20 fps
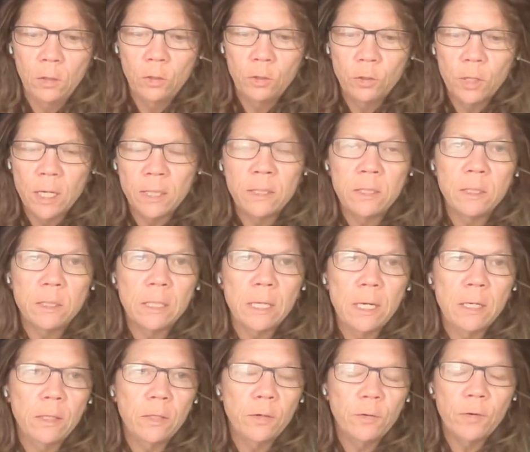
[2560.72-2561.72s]
Trust
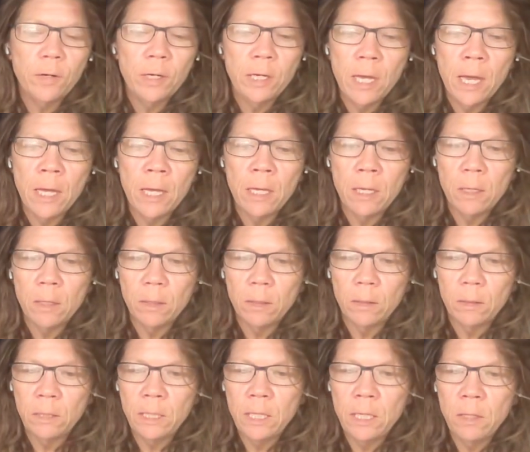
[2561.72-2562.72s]
can create
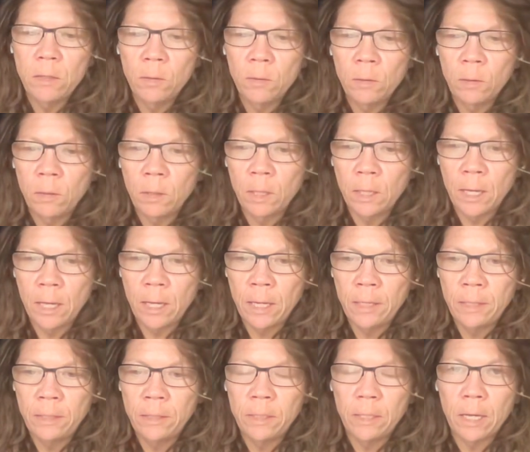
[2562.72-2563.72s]
legal
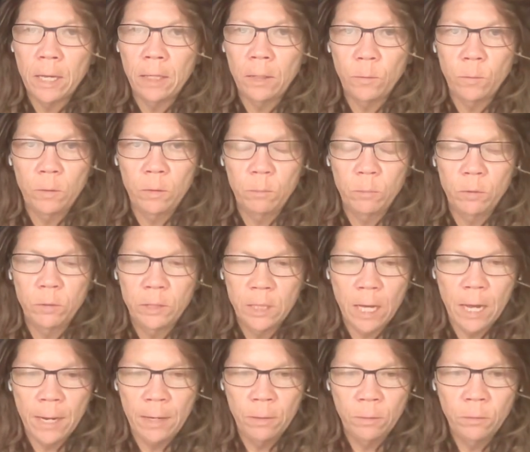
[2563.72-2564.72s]
and equitable
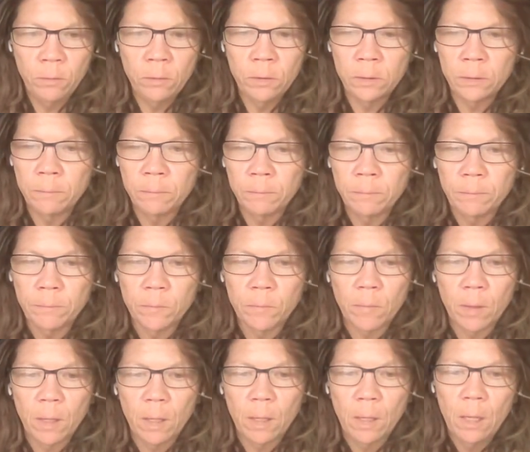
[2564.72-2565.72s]
titles,
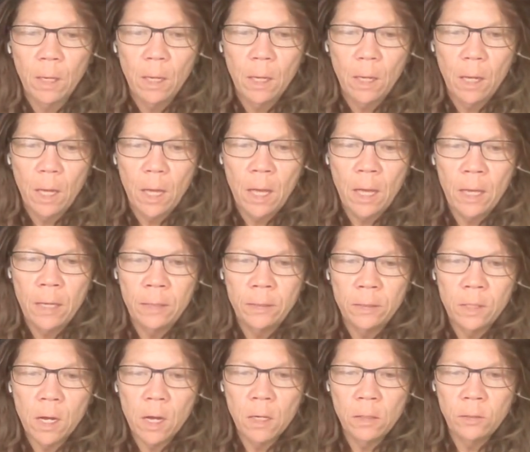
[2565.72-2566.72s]

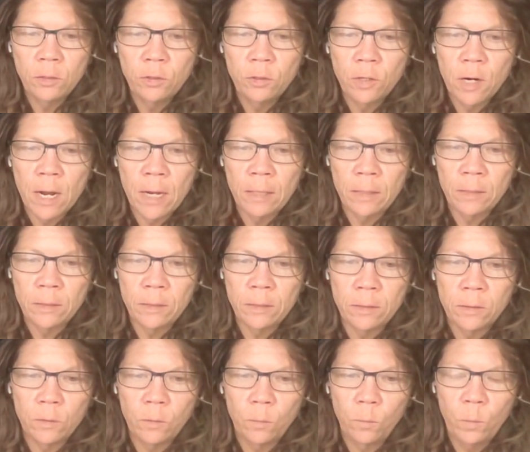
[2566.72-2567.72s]
and
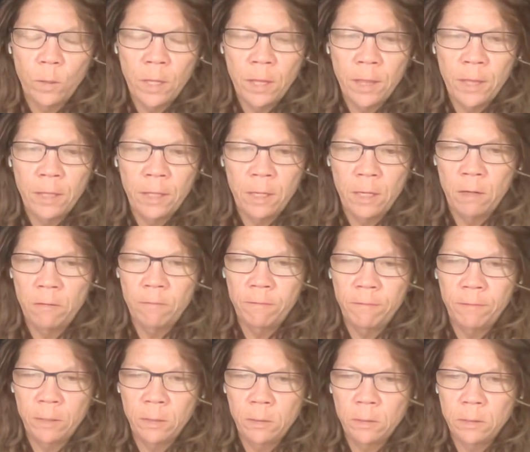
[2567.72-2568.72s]
contracts with
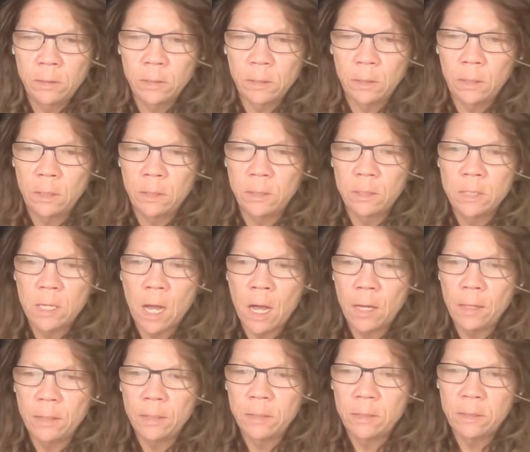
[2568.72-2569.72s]
infants is not
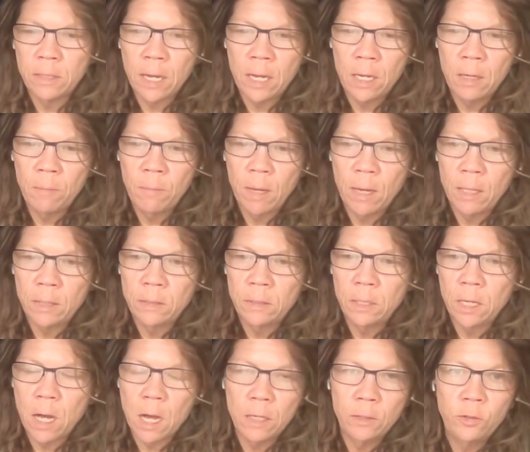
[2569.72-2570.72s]
the same as
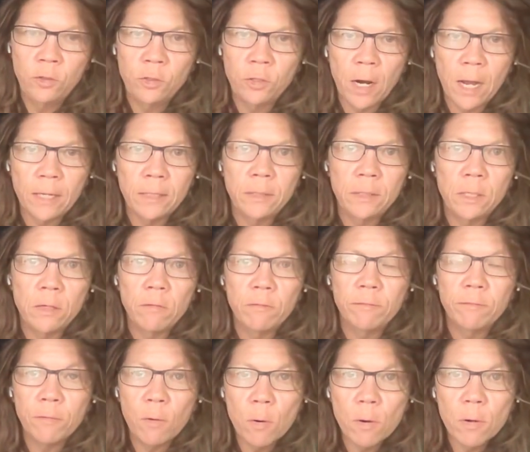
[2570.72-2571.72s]
contracting
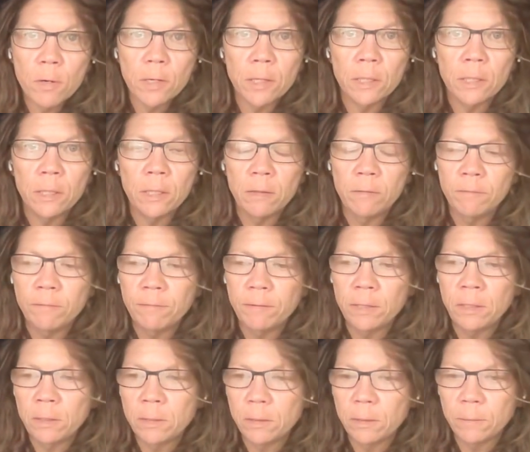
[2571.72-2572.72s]
for an
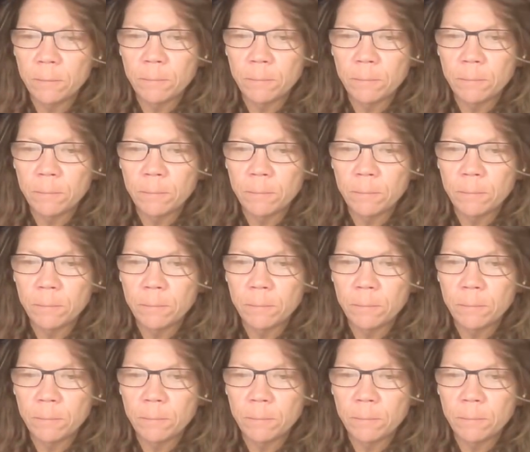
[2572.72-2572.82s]
infant.